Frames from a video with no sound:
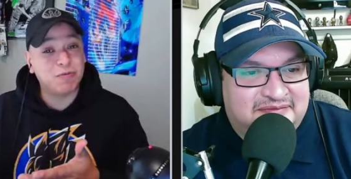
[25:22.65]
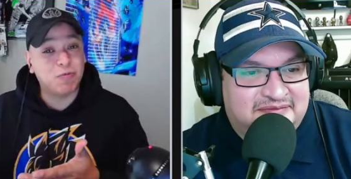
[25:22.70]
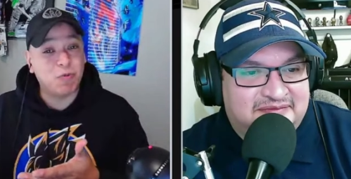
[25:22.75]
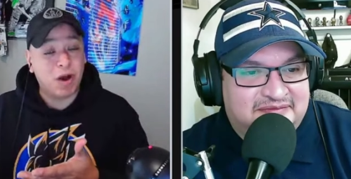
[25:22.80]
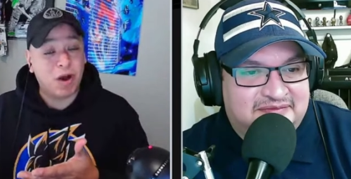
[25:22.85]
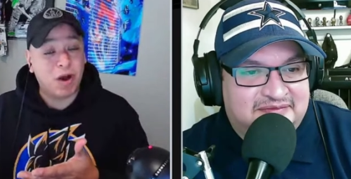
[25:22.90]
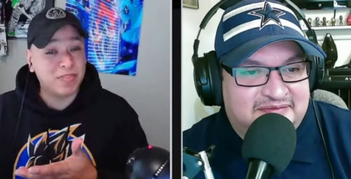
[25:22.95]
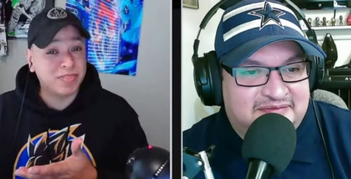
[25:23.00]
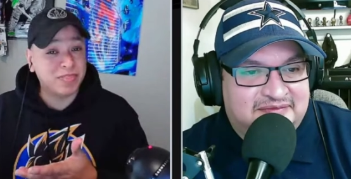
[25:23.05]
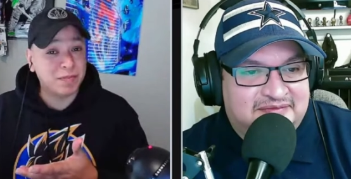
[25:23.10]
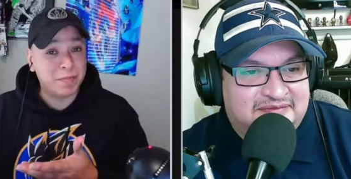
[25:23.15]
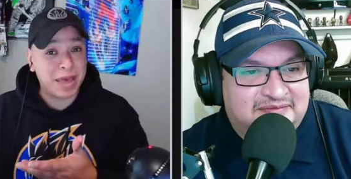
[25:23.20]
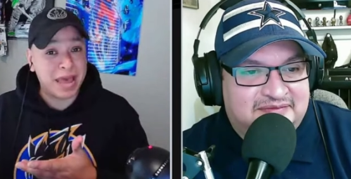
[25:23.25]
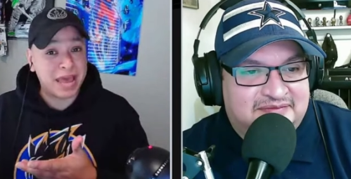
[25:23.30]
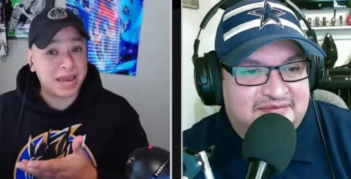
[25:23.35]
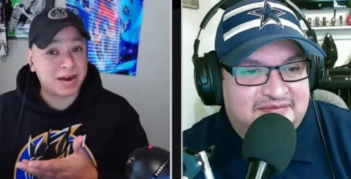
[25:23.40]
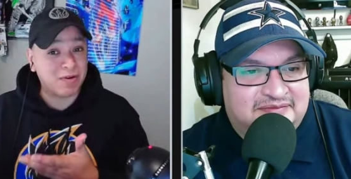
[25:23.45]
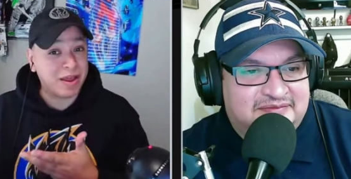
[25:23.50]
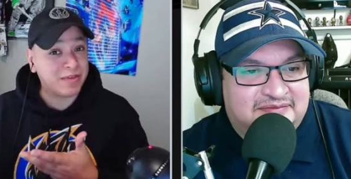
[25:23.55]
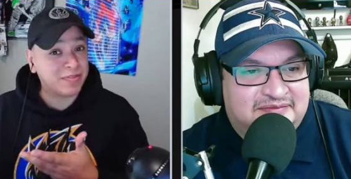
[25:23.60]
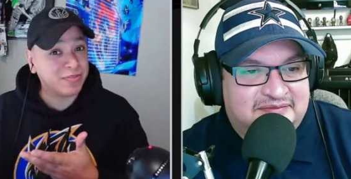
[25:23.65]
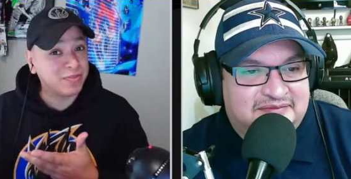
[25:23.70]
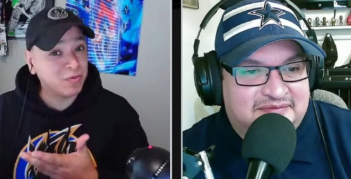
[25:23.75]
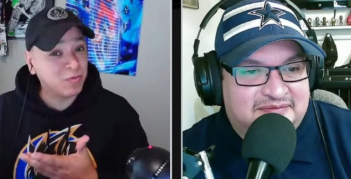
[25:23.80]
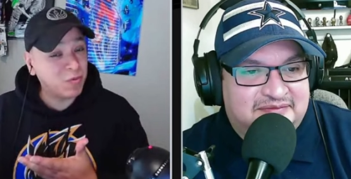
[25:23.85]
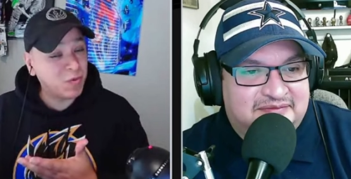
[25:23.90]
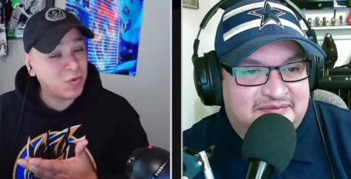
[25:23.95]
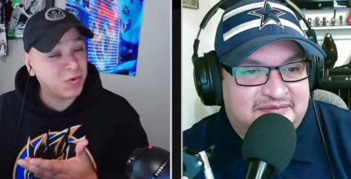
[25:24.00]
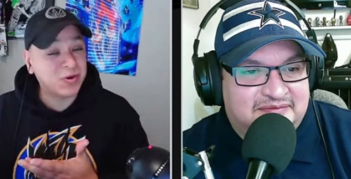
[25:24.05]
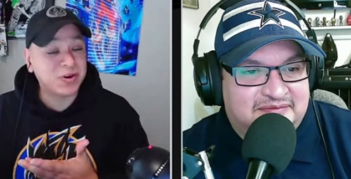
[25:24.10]
Speaker 1: won the battle and
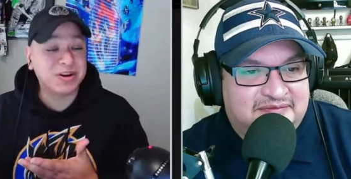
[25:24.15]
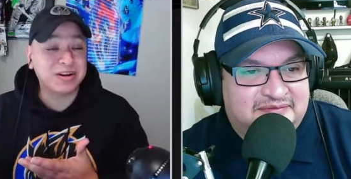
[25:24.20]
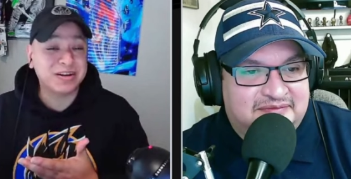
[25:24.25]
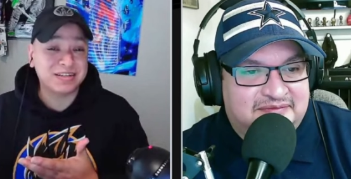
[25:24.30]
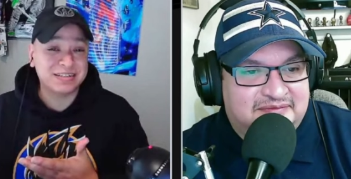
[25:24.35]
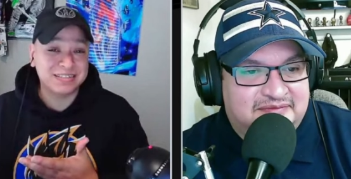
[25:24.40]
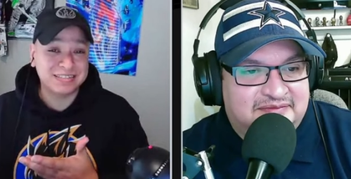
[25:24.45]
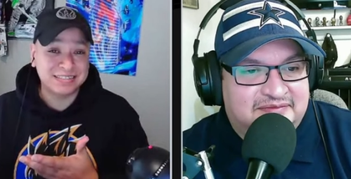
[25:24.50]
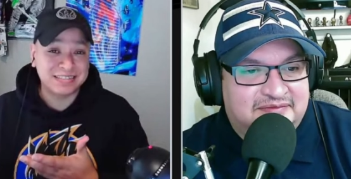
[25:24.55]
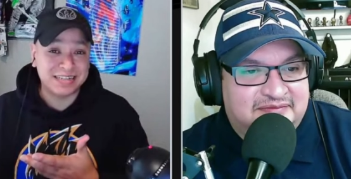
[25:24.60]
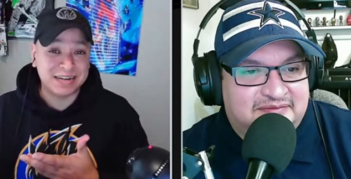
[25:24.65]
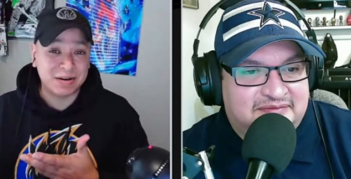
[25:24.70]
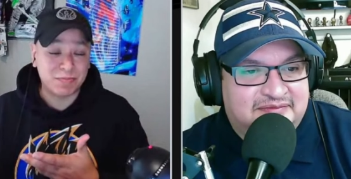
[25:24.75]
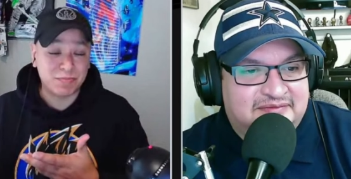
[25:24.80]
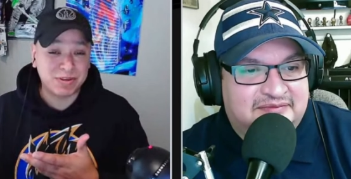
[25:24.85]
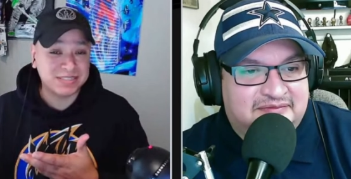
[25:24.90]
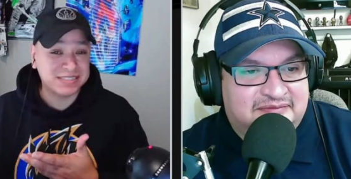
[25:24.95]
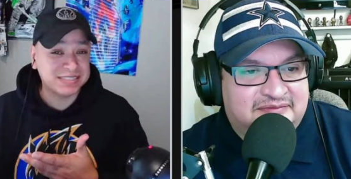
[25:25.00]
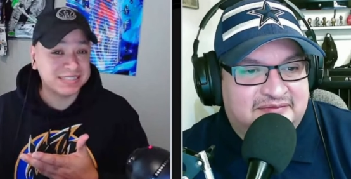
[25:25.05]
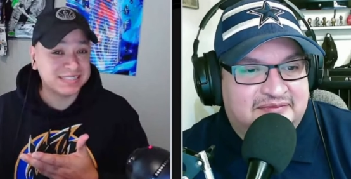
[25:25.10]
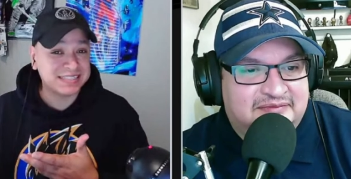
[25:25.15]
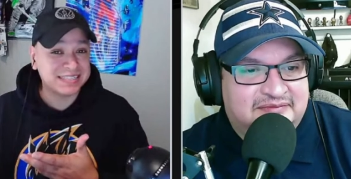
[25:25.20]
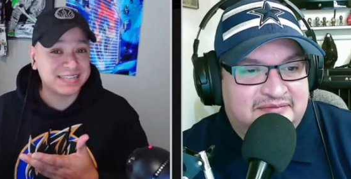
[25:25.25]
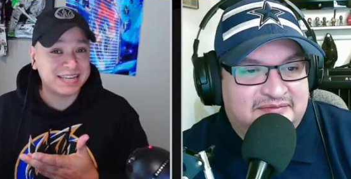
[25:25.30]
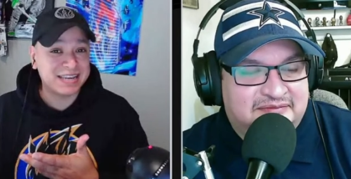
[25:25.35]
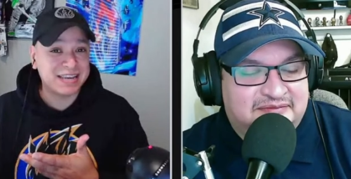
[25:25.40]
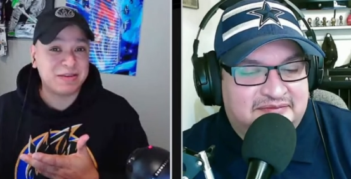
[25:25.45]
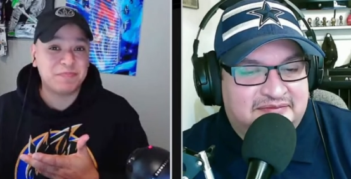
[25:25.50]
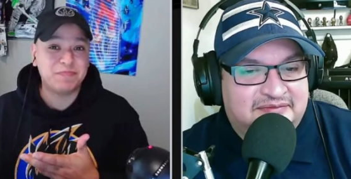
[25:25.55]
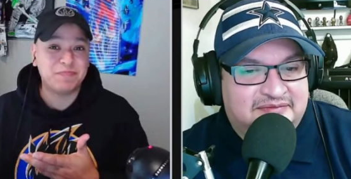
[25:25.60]
the war in a
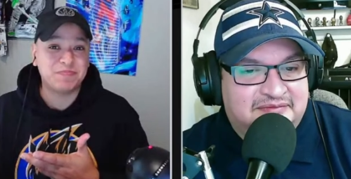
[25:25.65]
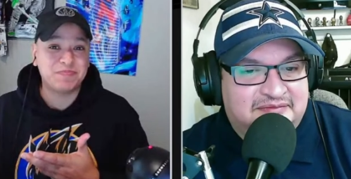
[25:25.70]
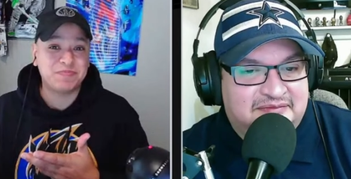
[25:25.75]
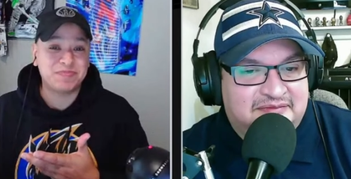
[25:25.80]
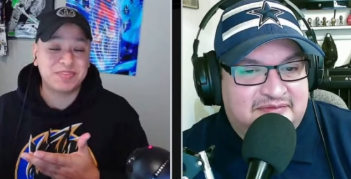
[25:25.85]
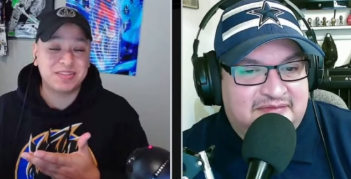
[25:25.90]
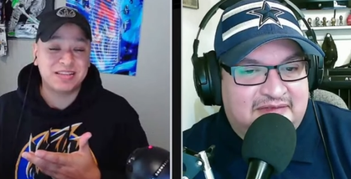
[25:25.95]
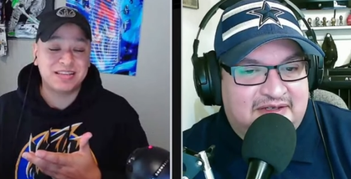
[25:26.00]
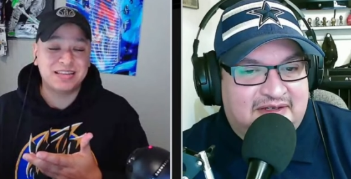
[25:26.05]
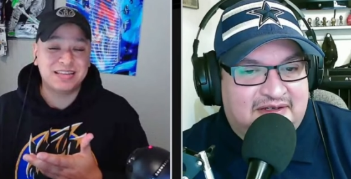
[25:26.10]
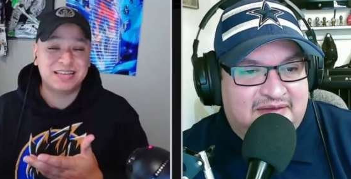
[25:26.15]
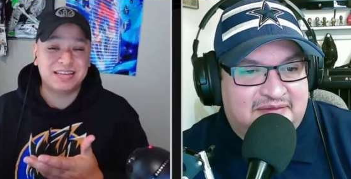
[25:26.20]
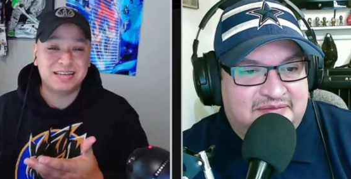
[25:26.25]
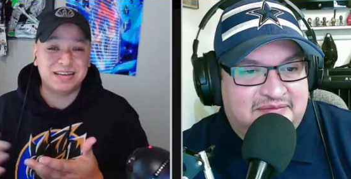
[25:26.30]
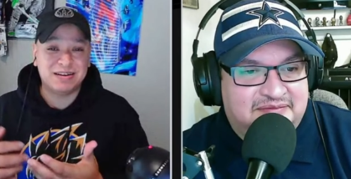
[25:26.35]
preseason game. Yeah.